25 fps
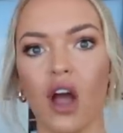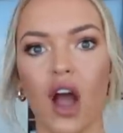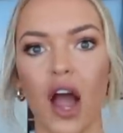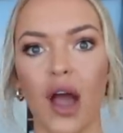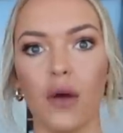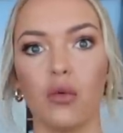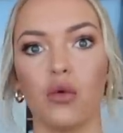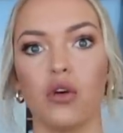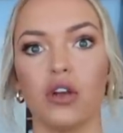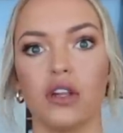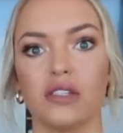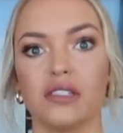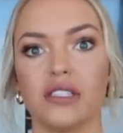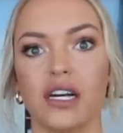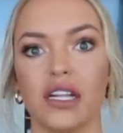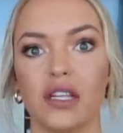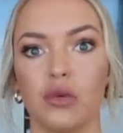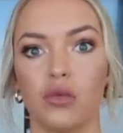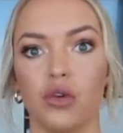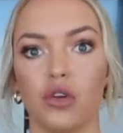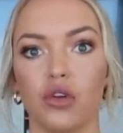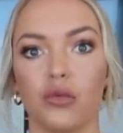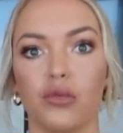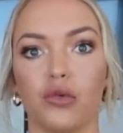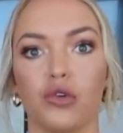I want
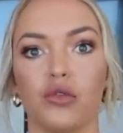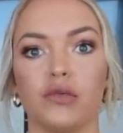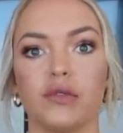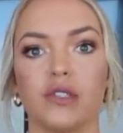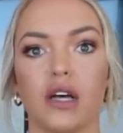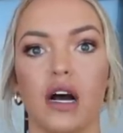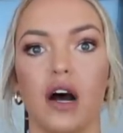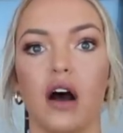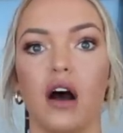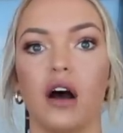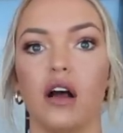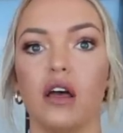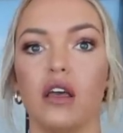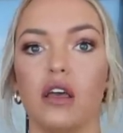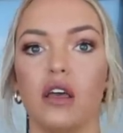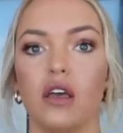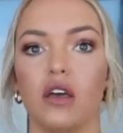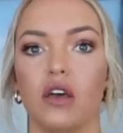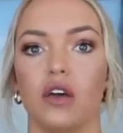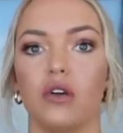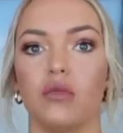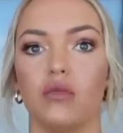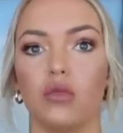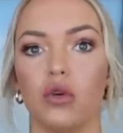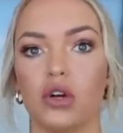exactly what your boobs are.
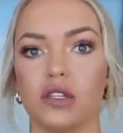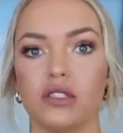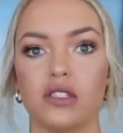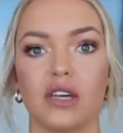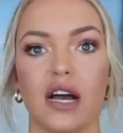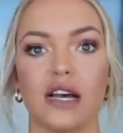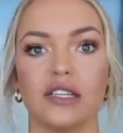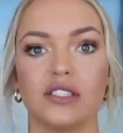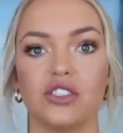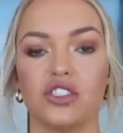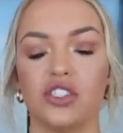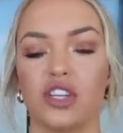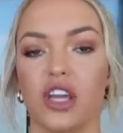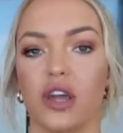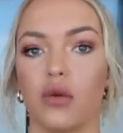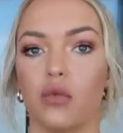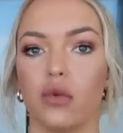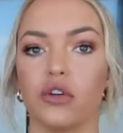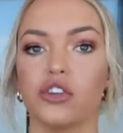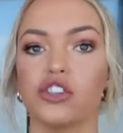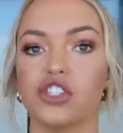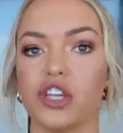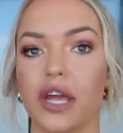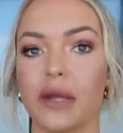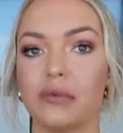What size did you get?
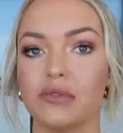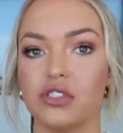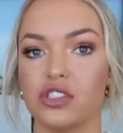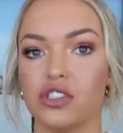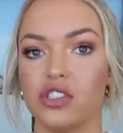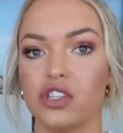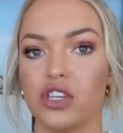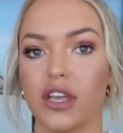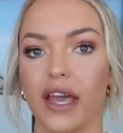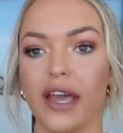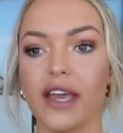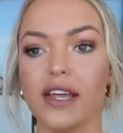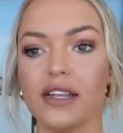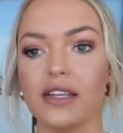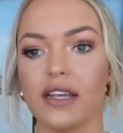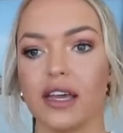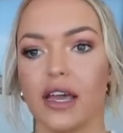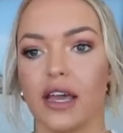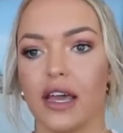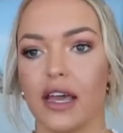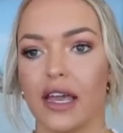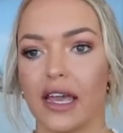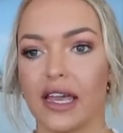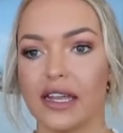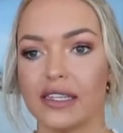What shape did you
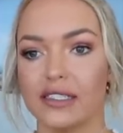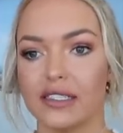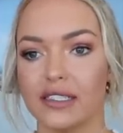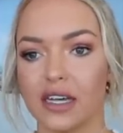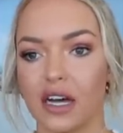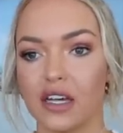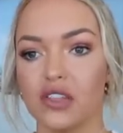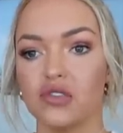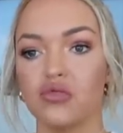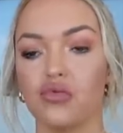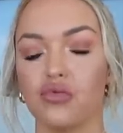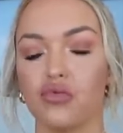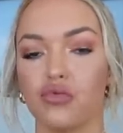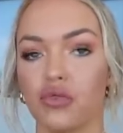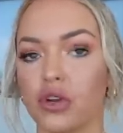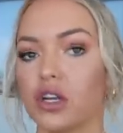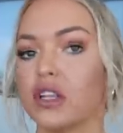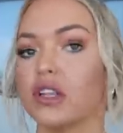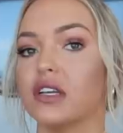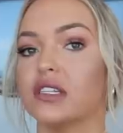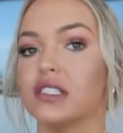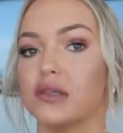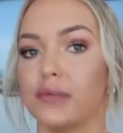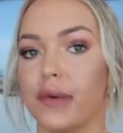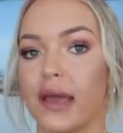get? It does
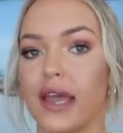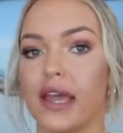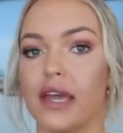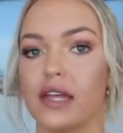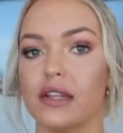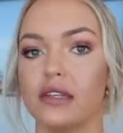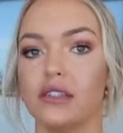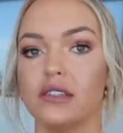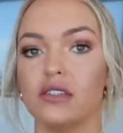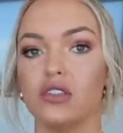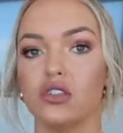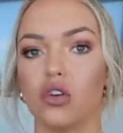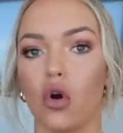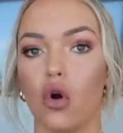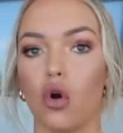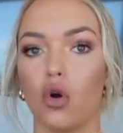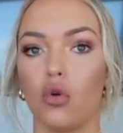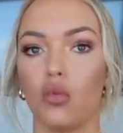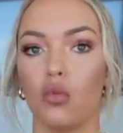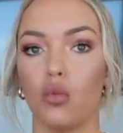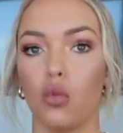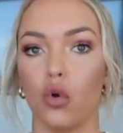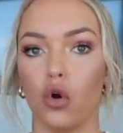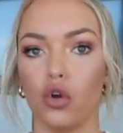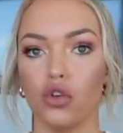really depend
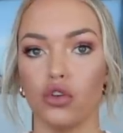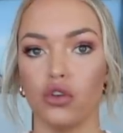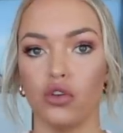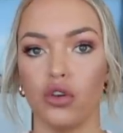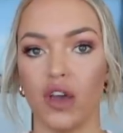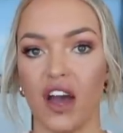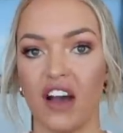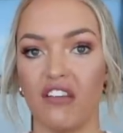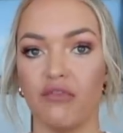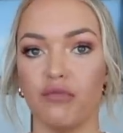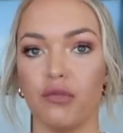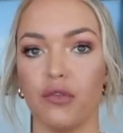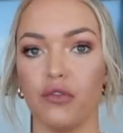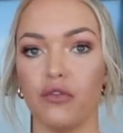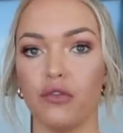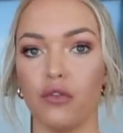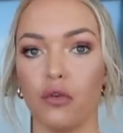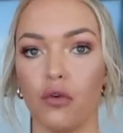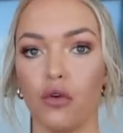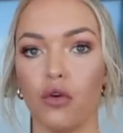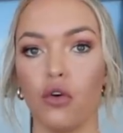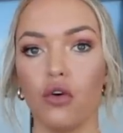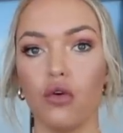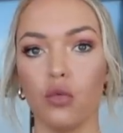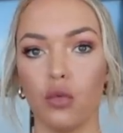on what you have
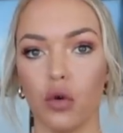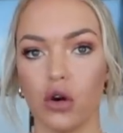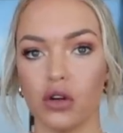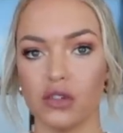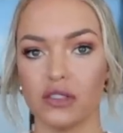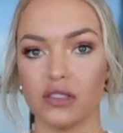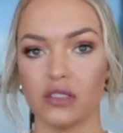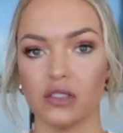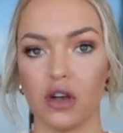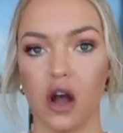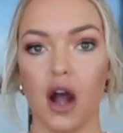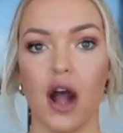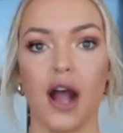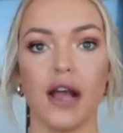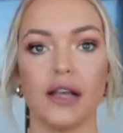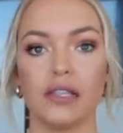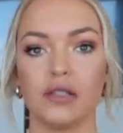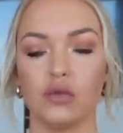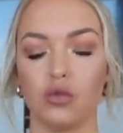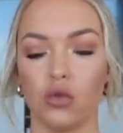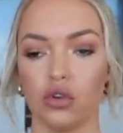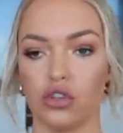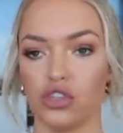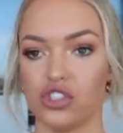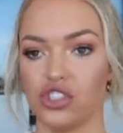before, what
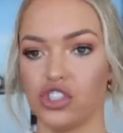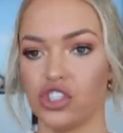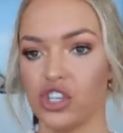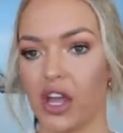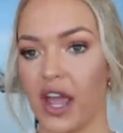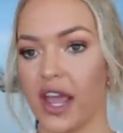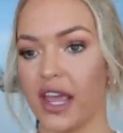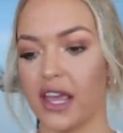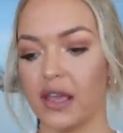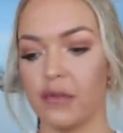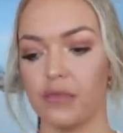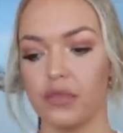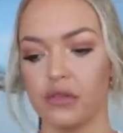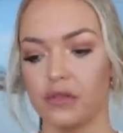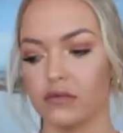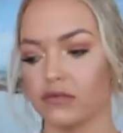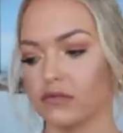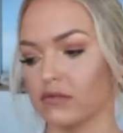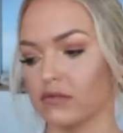size, what shape,